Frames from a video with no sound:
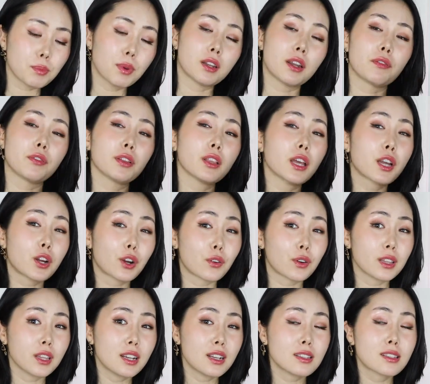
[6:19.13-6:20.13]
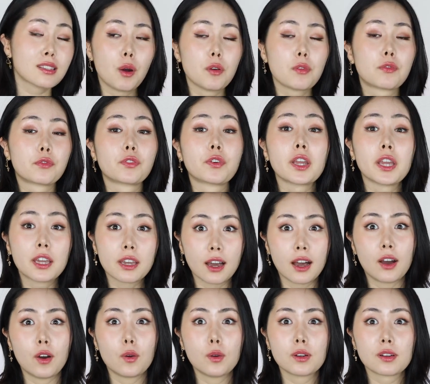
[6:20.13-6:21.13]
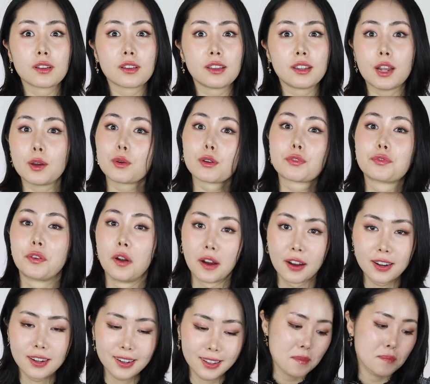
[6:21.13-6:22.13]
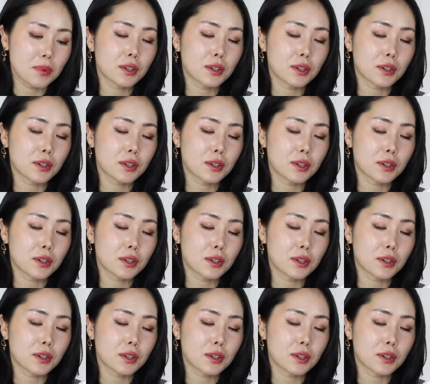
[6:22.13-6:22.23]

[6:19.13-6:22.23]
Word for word: but I feel like gorillas, I would freak out and I would run.